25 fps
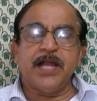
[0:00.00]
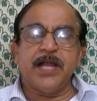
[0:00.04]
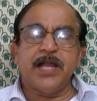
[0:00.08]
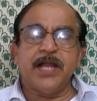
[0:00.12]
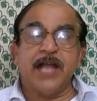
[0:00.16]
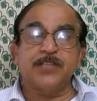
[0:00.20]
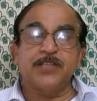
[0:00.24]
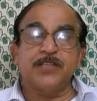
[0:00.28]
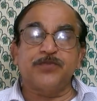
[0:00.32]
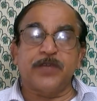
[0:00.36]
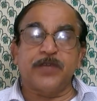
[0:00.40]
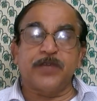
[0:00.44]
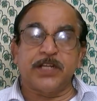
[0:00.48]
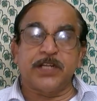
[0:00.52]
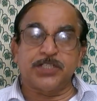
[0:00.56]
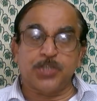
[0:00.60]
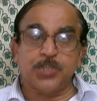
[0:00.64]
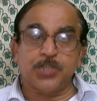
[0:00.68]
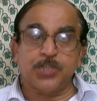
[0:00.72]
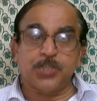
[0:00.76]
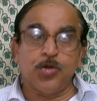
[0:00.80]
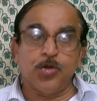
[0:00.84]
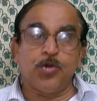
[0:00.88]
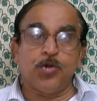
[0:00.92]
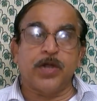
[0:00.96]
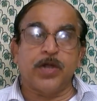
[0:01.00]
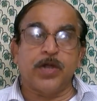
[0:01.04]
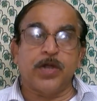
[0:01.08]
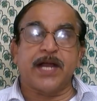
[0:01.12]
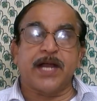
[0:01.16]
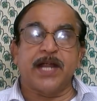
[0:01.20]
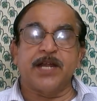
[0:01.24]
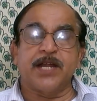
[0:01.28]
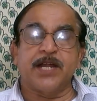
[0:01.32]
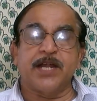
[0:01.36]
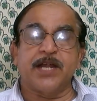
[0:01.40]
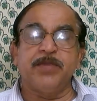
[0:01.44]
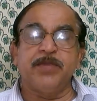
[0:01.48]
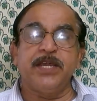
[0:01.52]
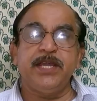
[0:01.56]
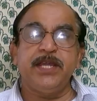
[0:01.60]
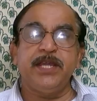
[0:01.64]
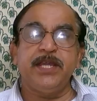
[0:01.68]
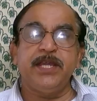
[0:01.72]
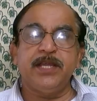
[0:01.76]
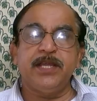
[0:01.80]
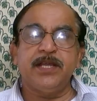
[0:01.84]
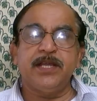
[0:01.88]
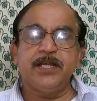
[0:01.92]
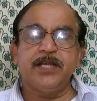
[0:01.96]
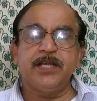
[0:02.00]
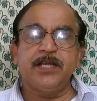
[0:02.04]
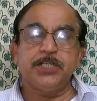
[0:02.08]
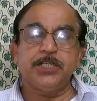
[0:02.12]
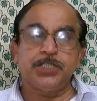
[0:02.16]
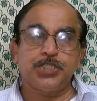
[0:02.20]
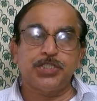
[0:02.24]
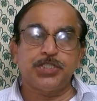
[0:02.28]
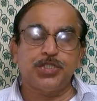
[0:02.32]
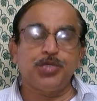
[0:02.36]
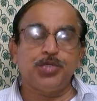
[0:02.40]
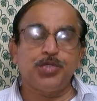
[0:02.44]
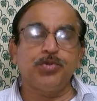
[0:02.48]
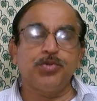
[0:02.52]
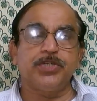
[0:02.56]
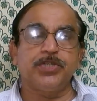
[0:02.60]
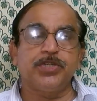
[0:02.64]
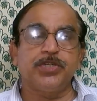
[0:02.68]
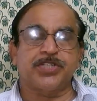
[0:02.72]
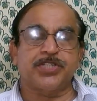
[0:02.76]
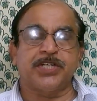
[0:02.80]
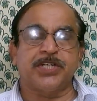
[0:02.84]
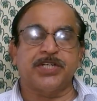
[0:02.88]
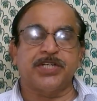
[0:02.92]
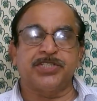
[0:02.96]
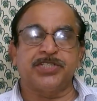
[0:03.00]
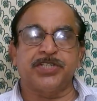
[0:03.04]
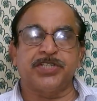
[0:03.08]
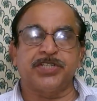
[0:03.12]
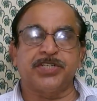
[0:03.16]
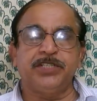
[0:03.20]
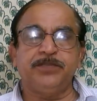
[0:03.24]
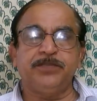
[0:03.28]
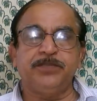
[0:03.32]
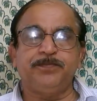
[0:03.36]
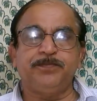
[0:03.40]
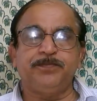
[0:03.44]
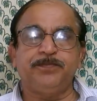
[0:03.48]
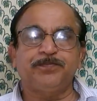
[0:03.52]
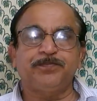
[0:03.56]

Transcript: as far as Law Academy issue is concerned,